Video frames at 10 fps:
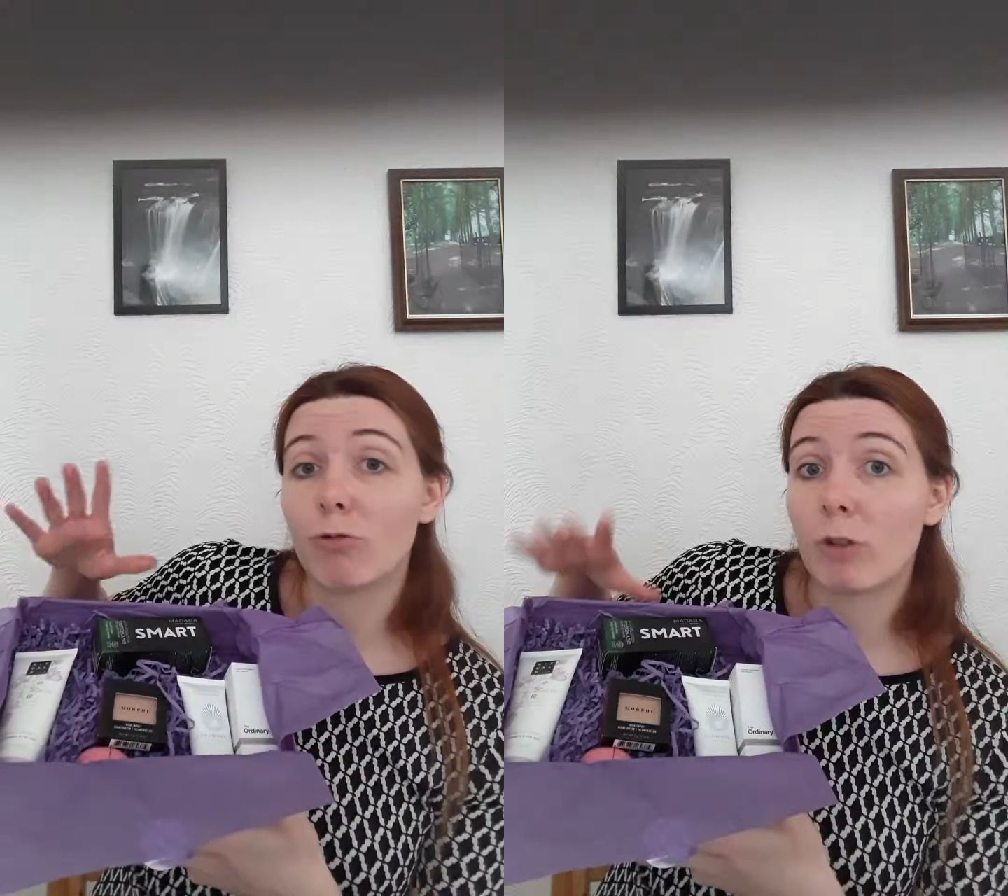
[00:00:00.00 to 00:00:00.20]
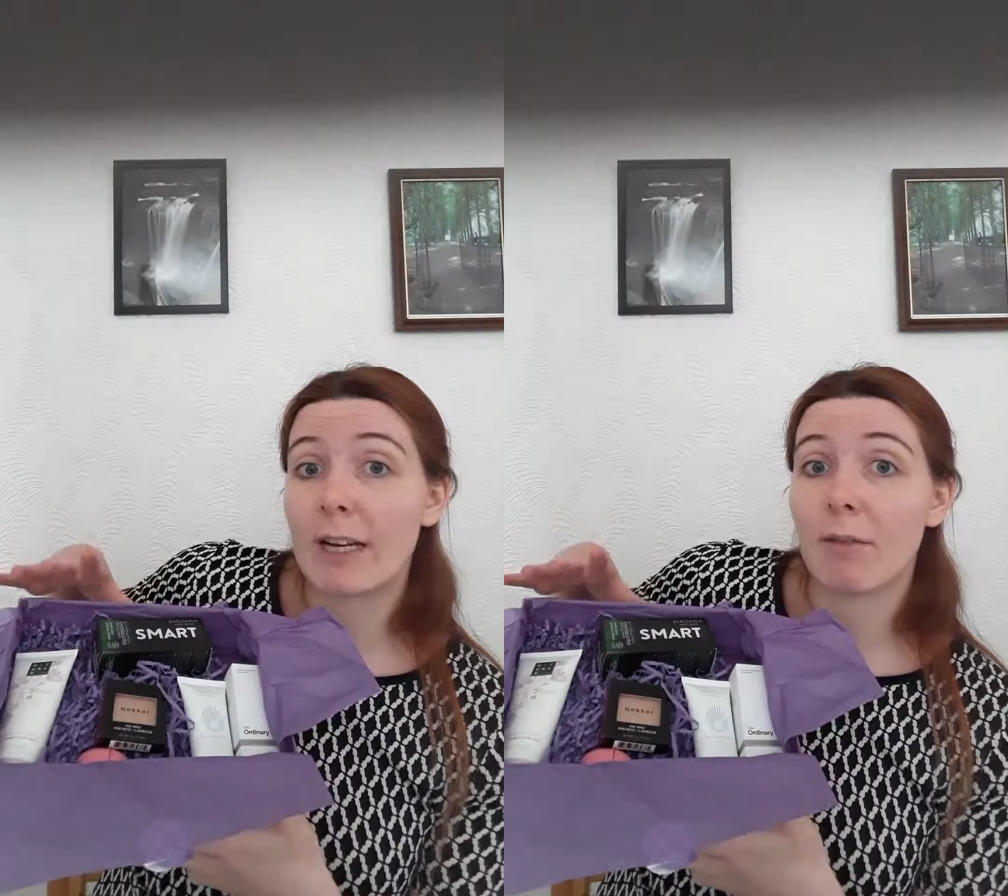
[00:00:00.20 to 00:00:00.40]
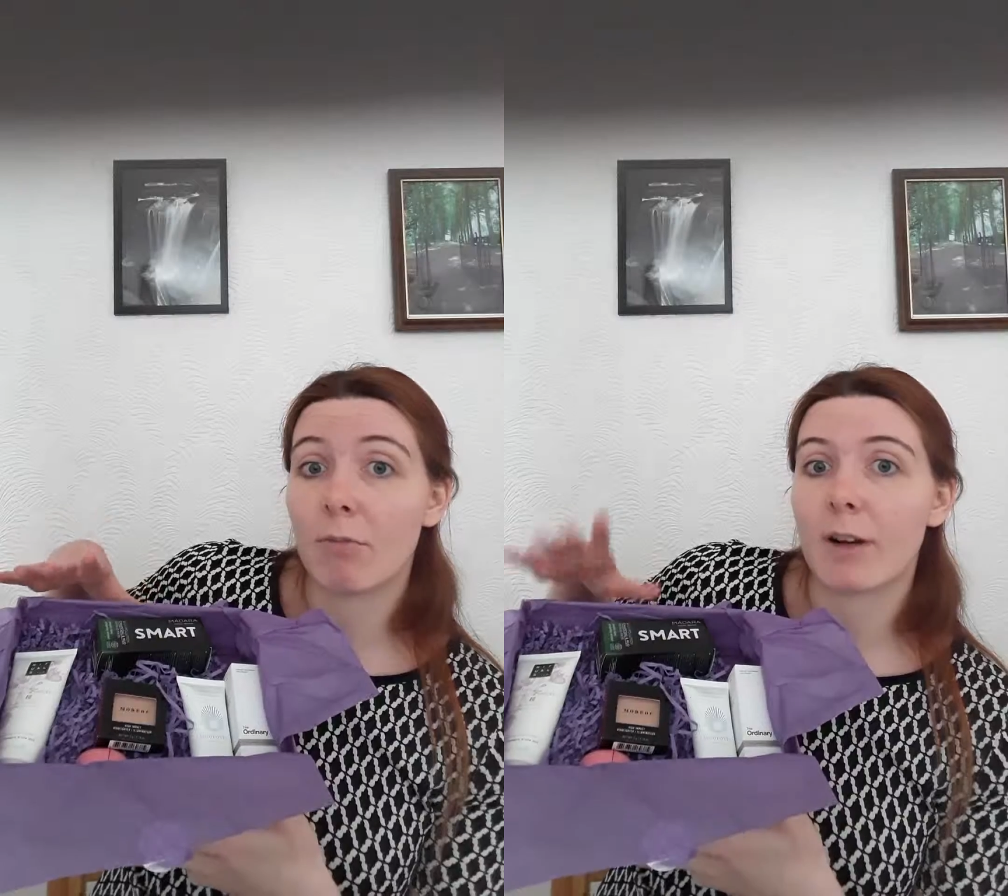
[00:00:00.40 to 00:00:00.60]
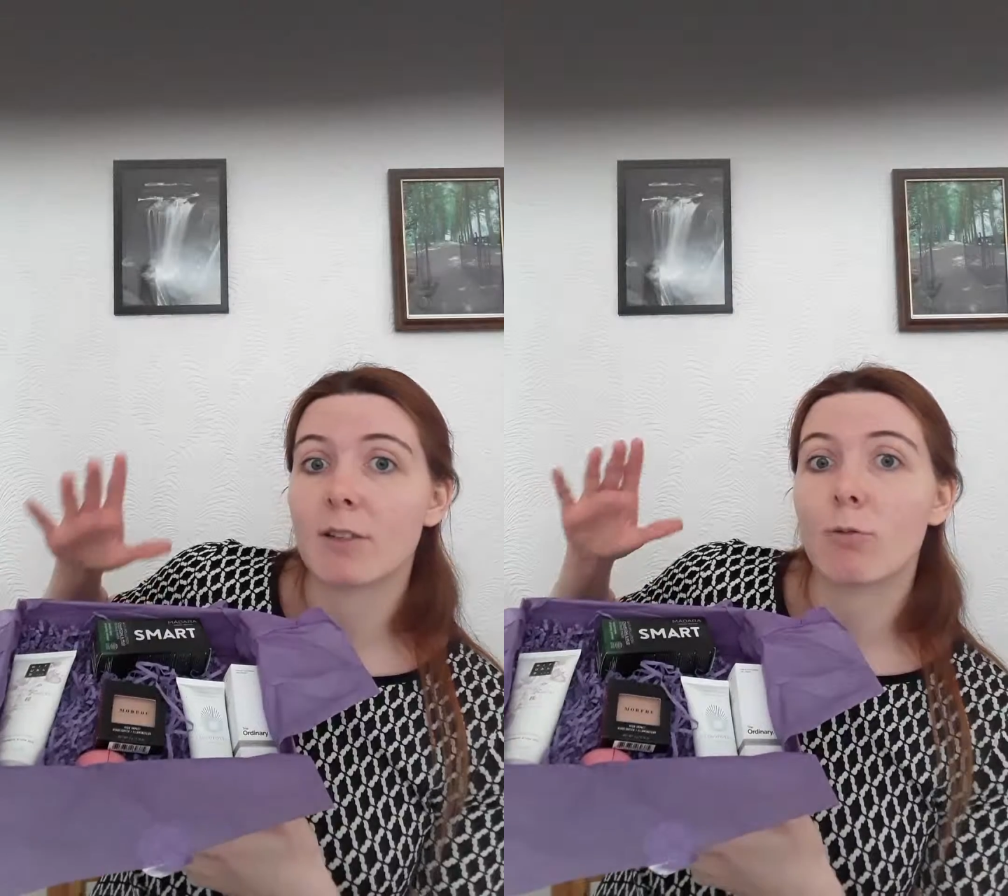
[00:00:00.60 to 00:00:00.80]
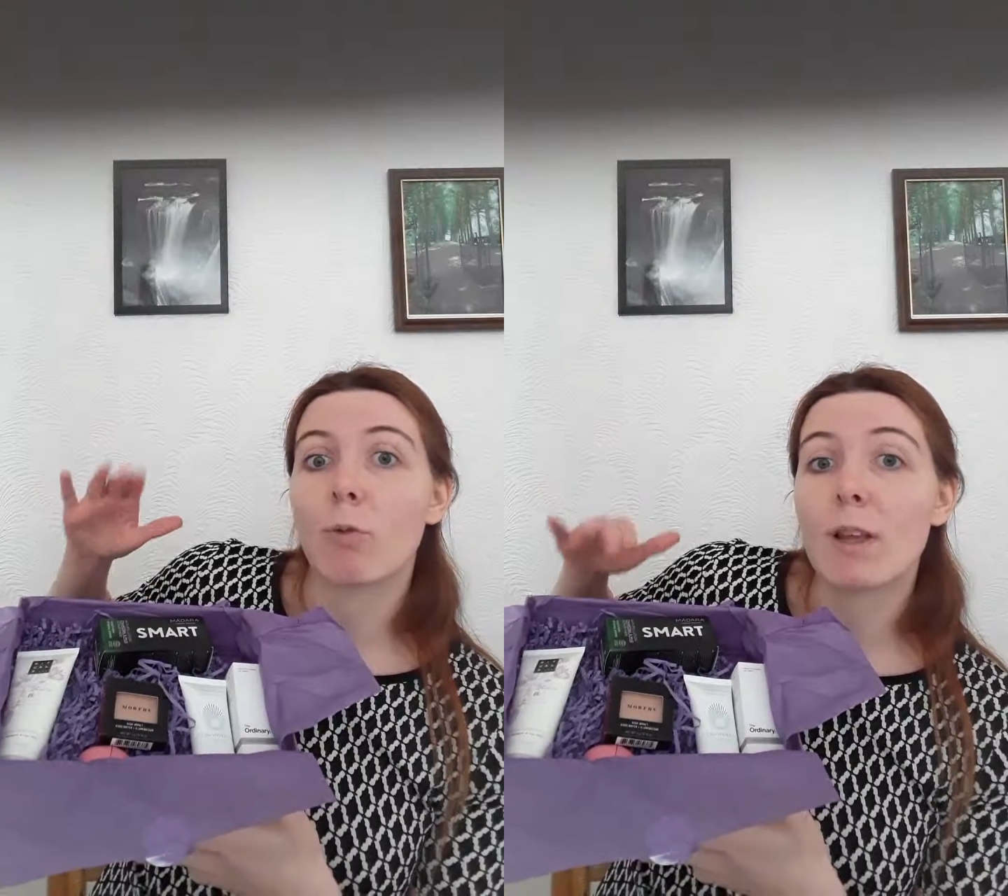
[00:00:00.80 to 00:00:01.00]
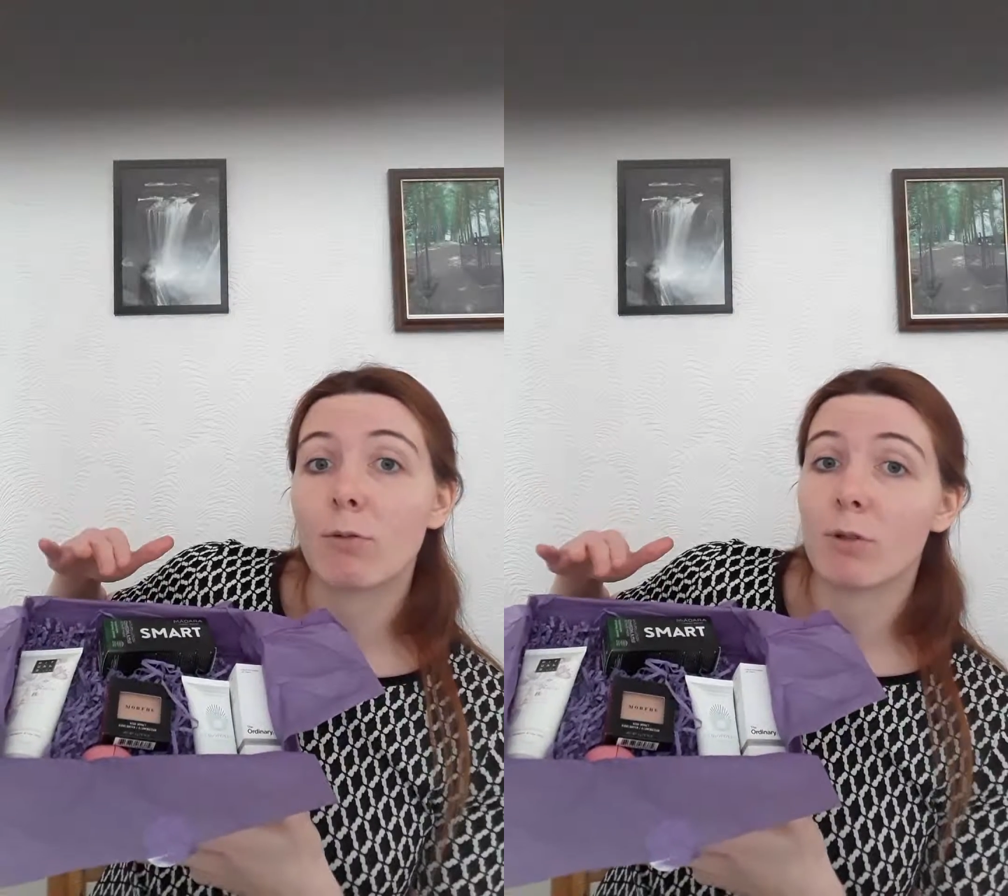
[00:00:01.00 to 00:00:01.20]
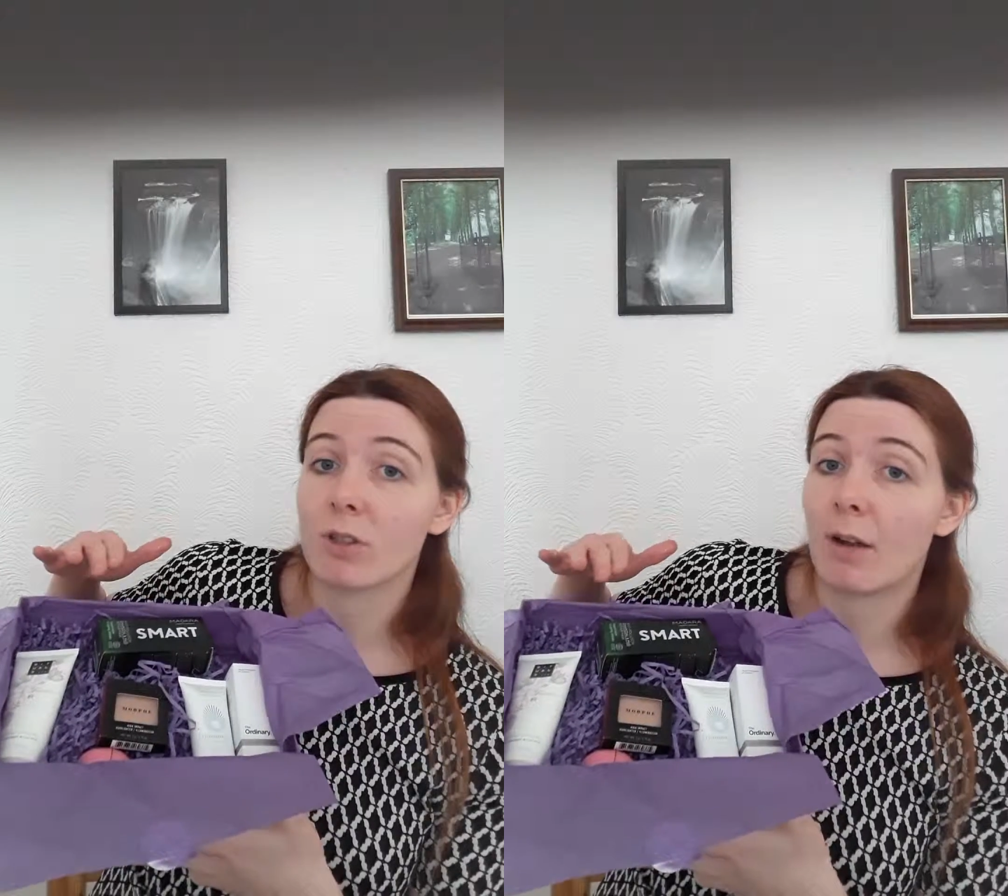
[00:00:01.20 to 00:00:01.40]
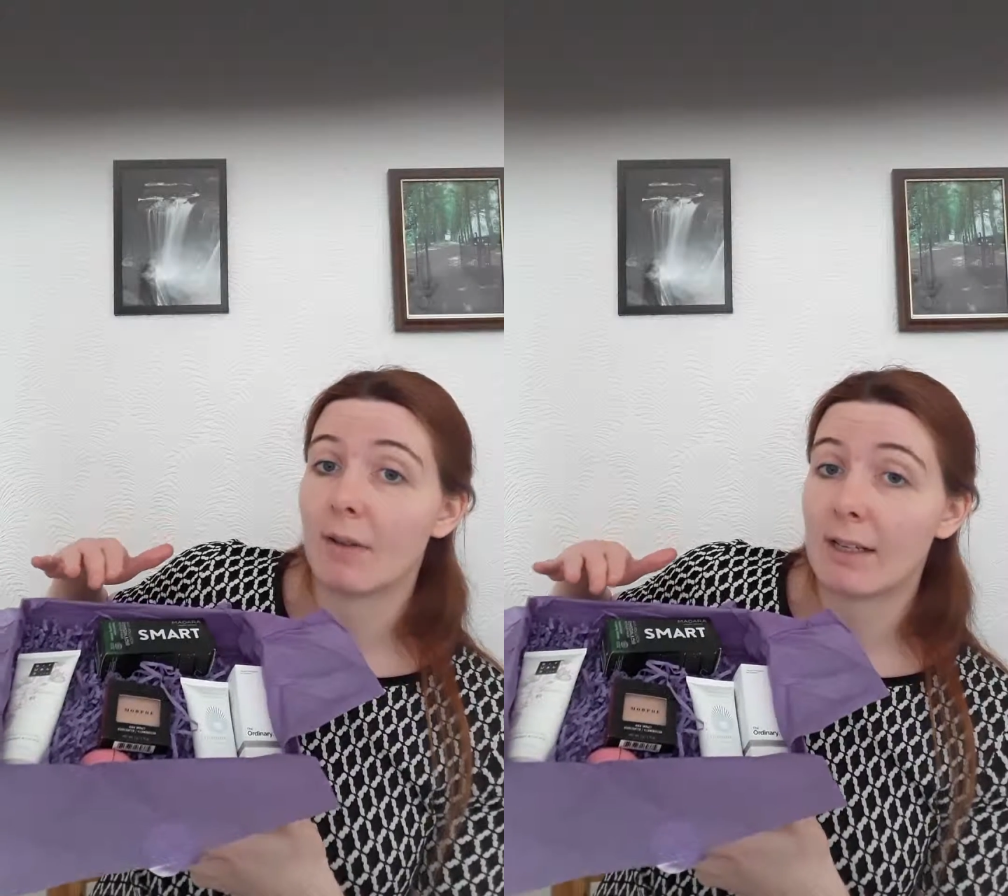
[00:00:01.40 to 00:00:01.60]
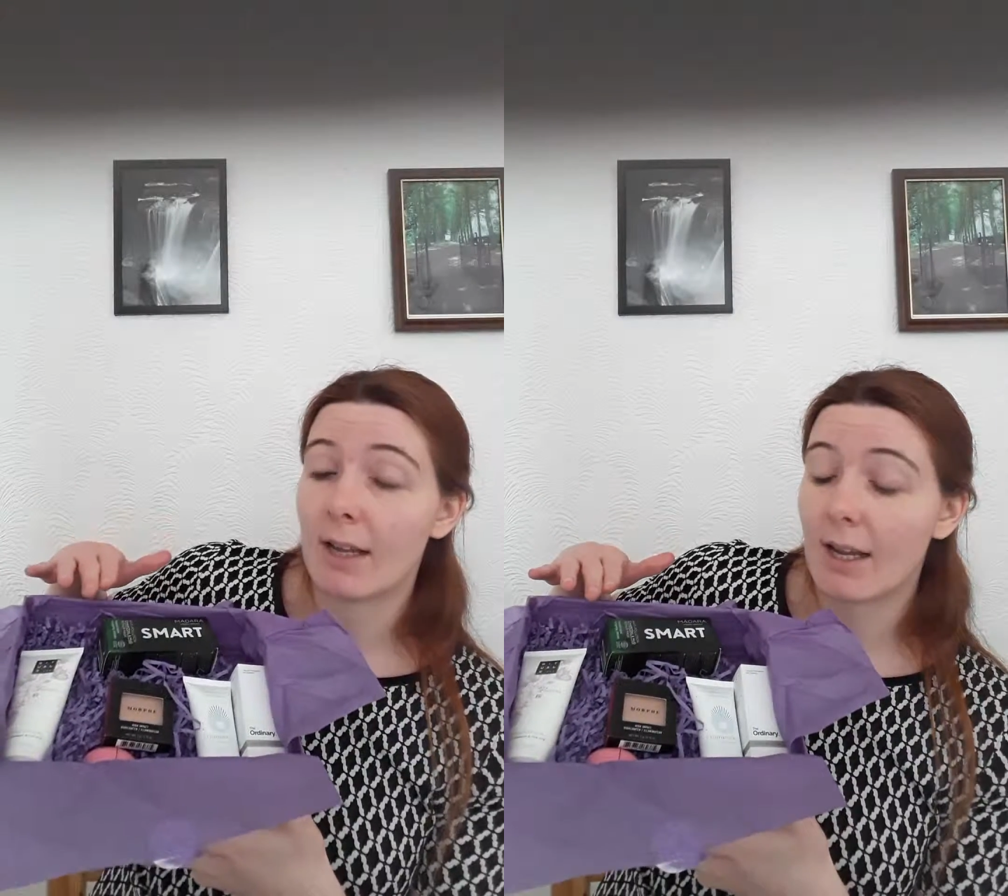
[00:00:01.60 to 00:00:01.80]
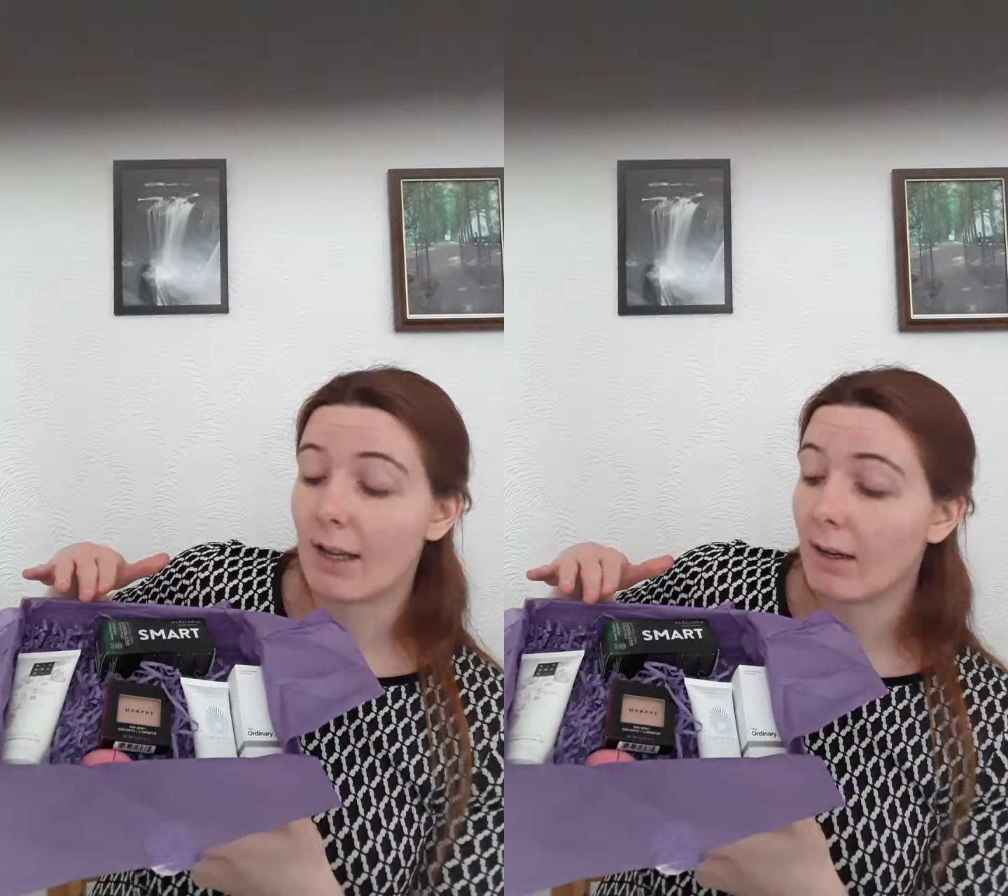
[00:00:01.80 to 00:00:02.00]
really impressed with what's coming
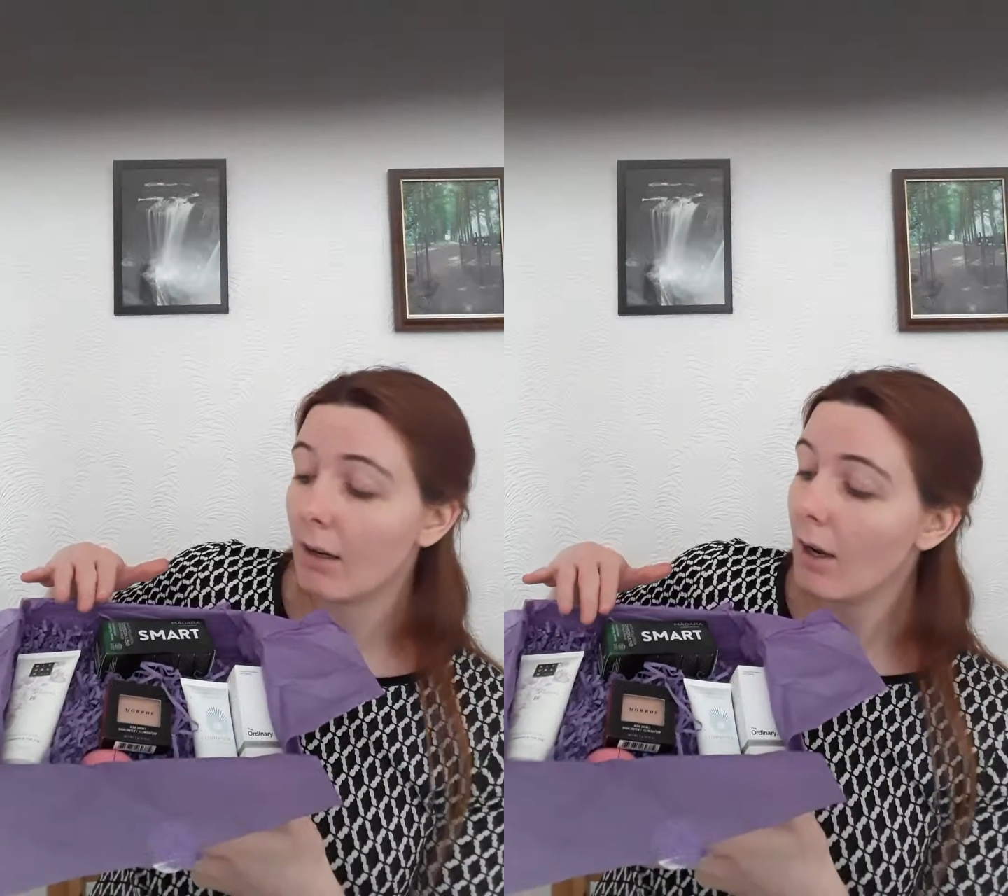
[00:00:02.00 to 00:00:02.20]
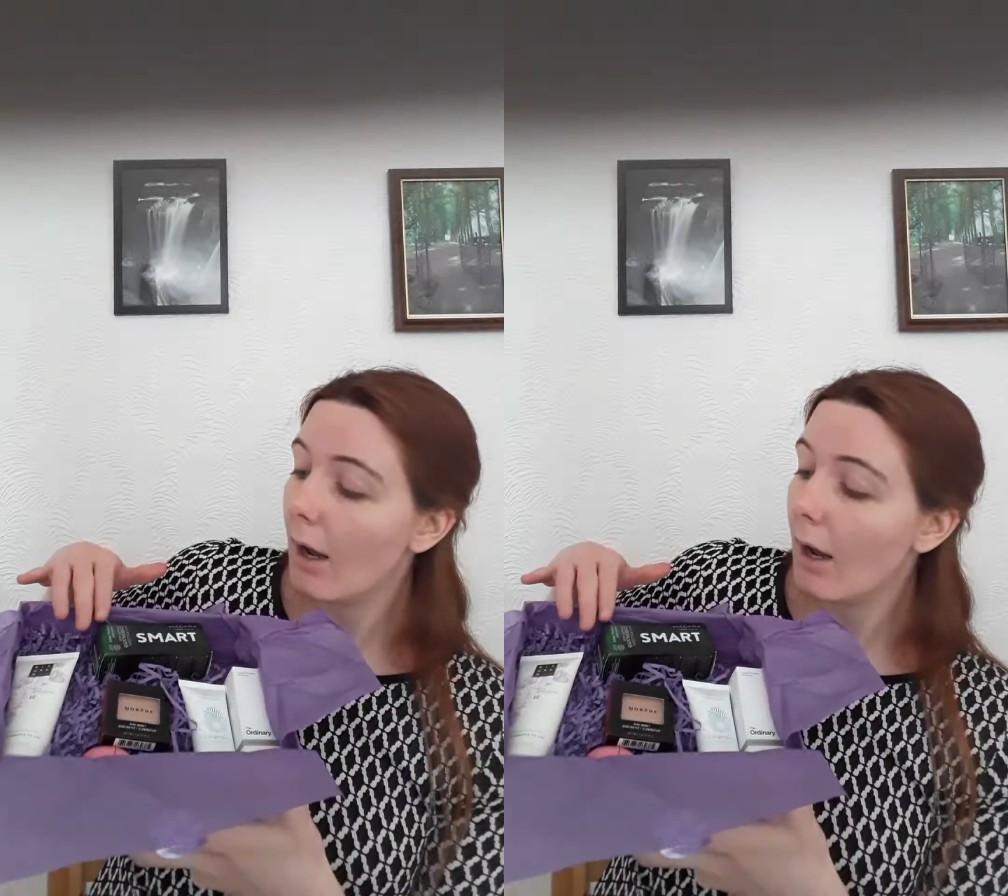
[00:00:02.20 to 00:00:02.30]
in